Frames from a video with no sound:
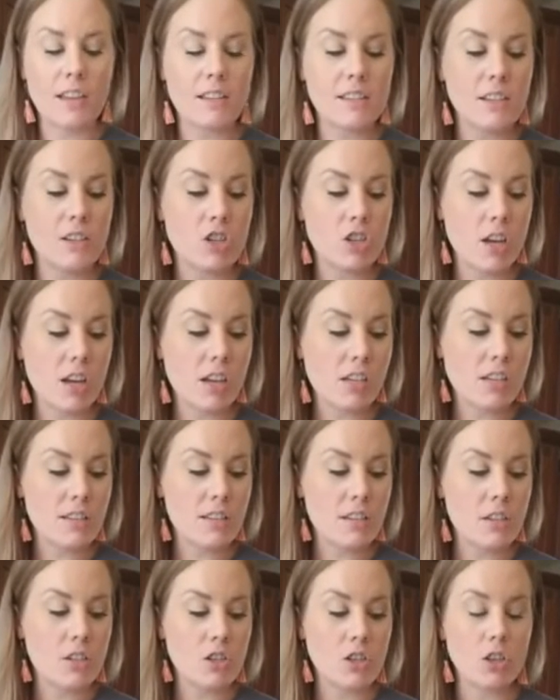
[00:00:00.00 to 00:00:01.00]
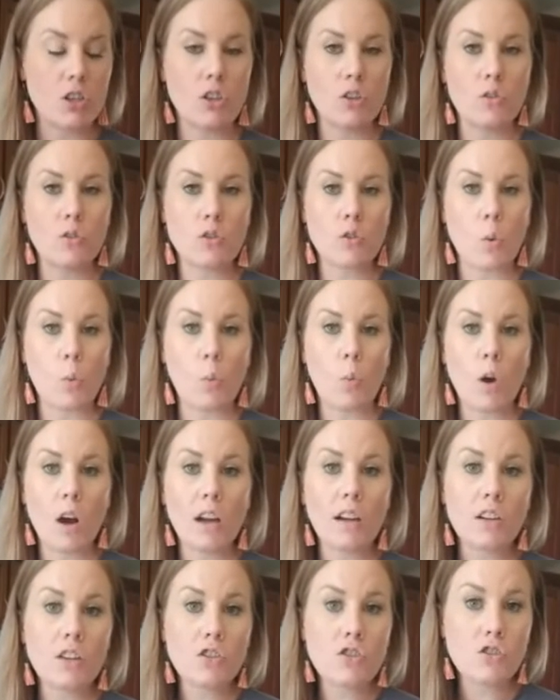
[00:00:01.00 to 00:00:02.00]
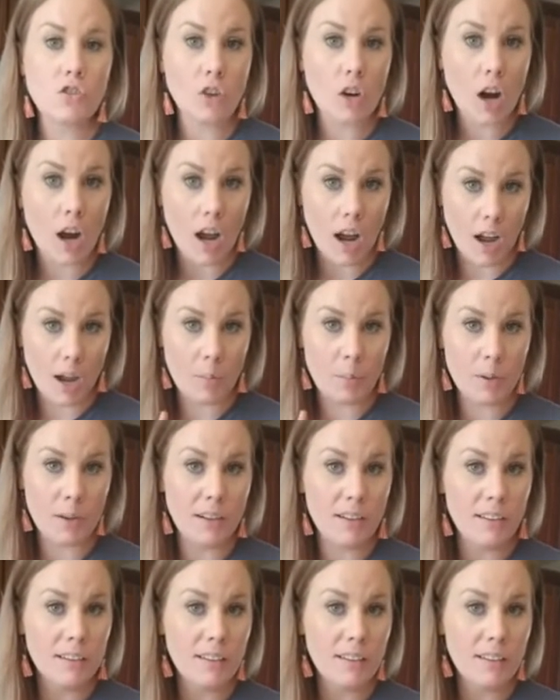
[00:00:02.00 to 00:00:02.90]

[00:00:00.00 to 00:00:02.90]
I suggest that you use 1 drop